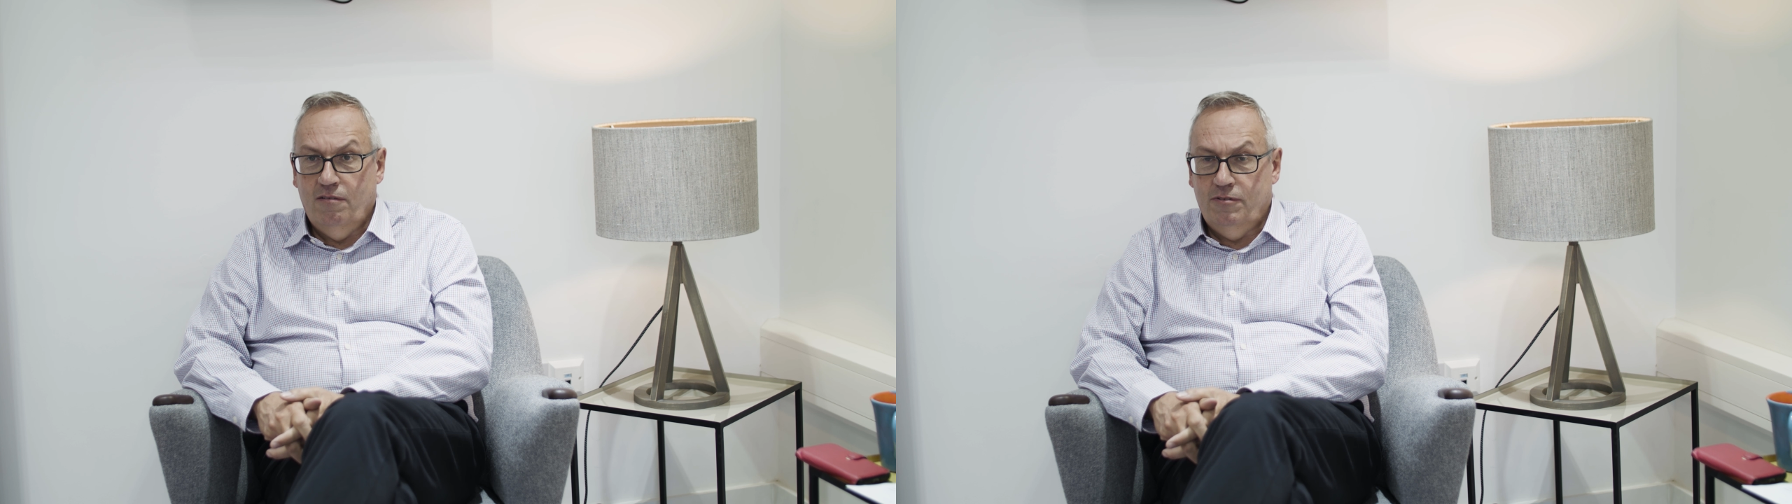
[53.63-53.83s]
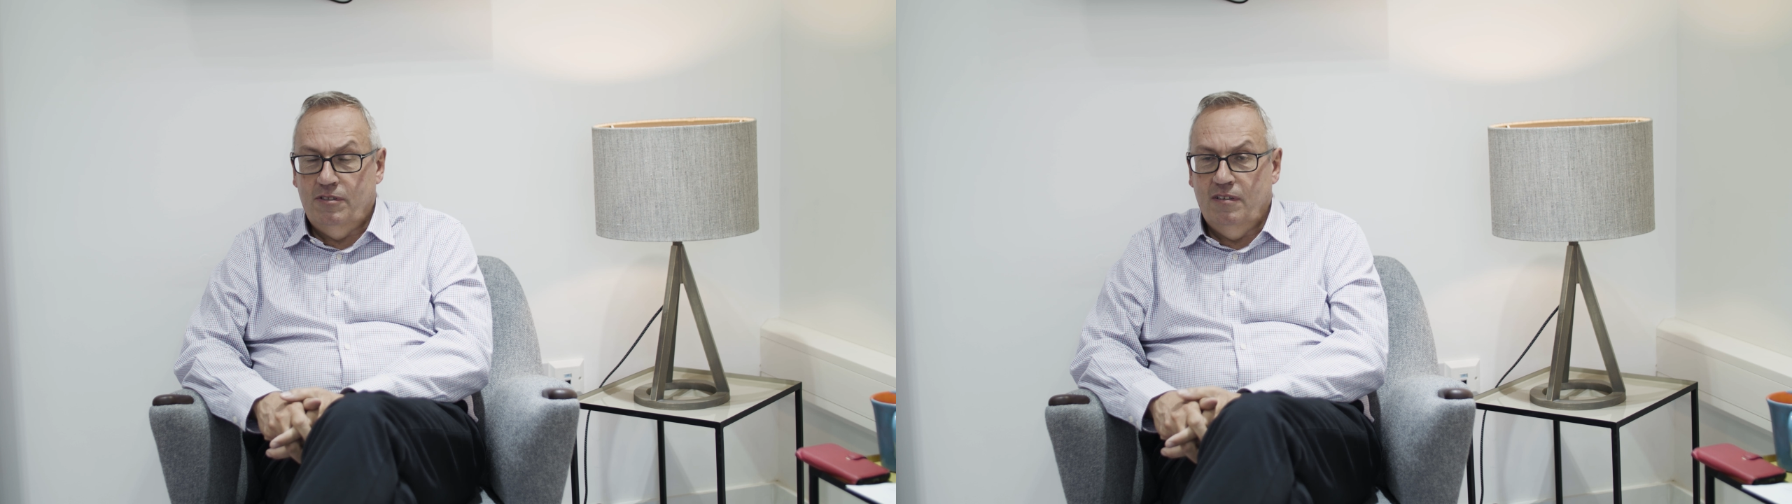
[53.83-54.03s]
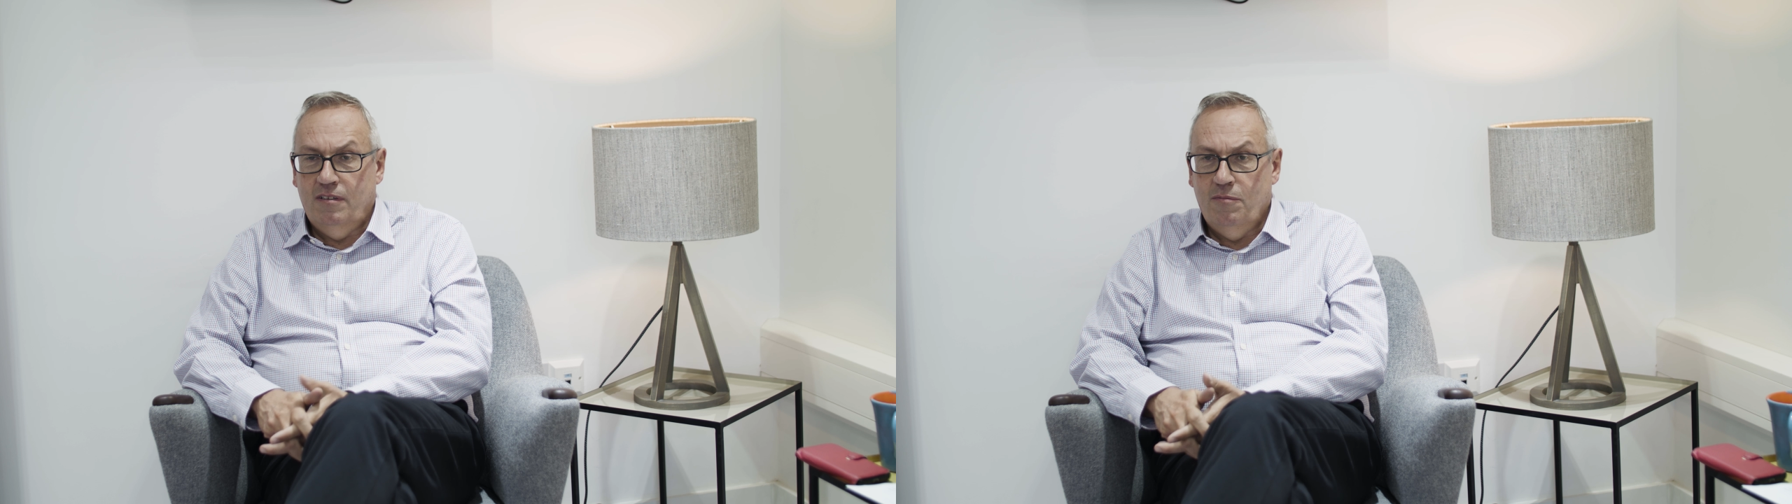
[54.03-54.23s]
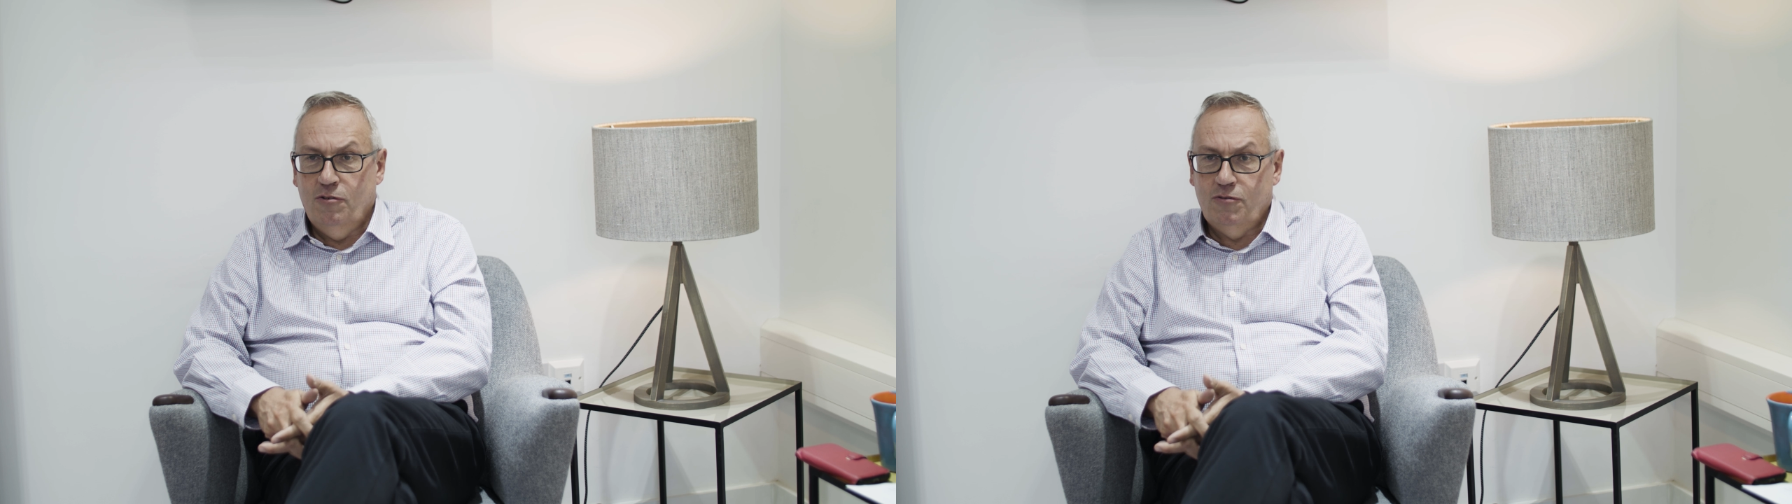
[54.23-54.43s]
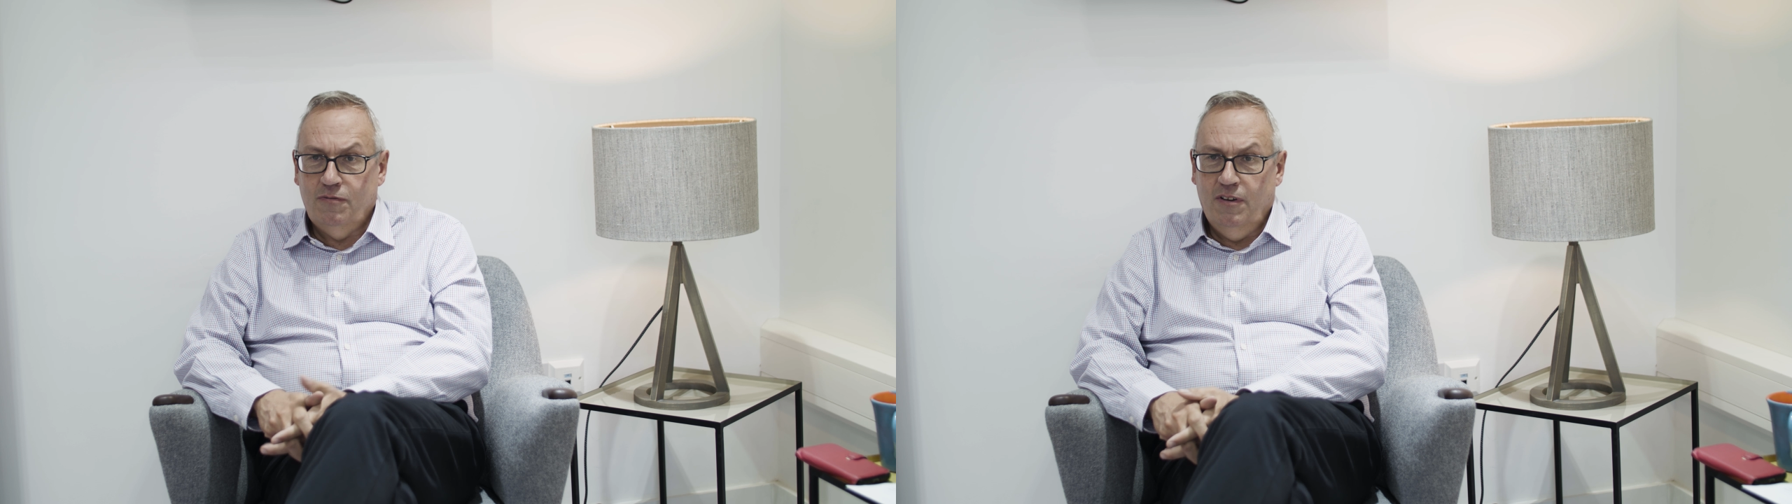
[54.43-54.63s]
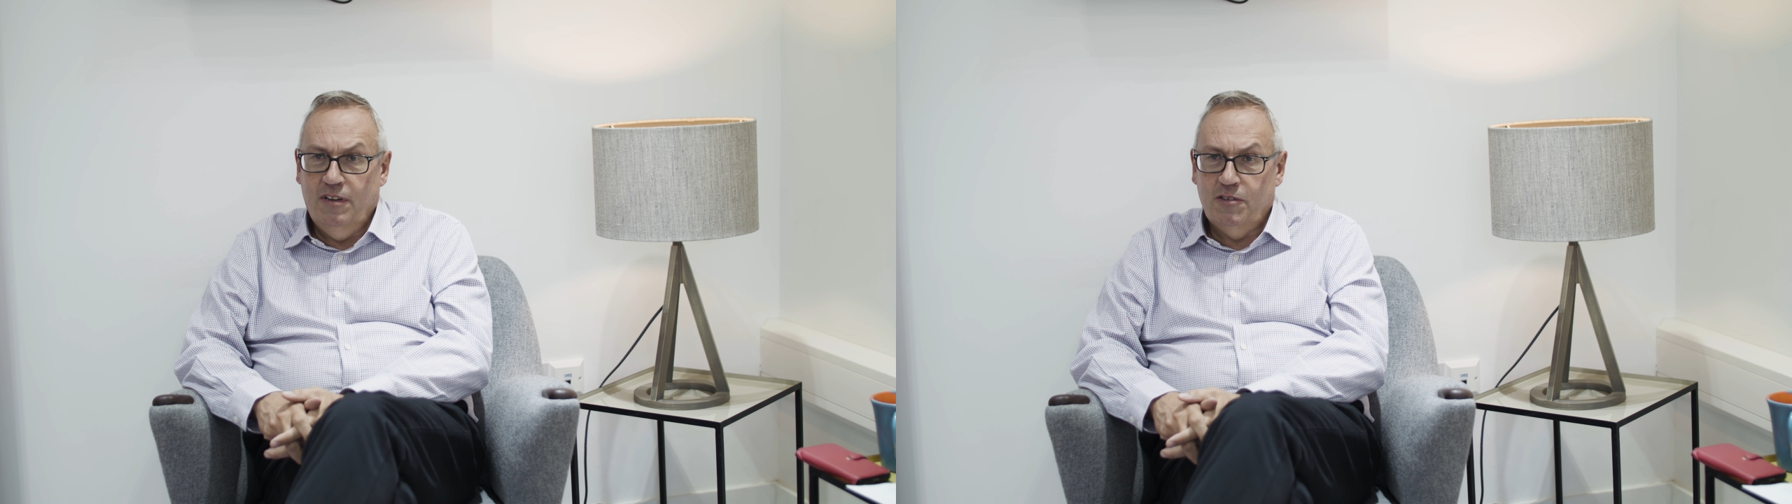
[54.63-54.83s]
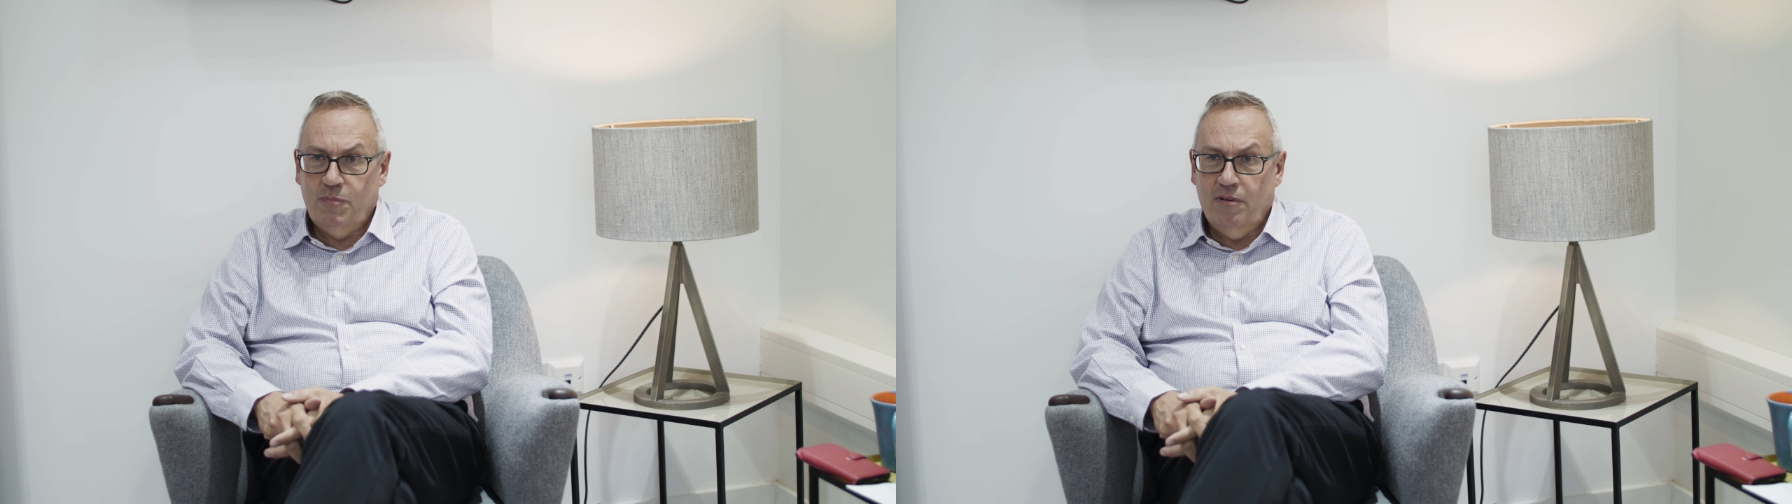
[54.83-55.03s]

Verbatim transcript: obviously a commercial finance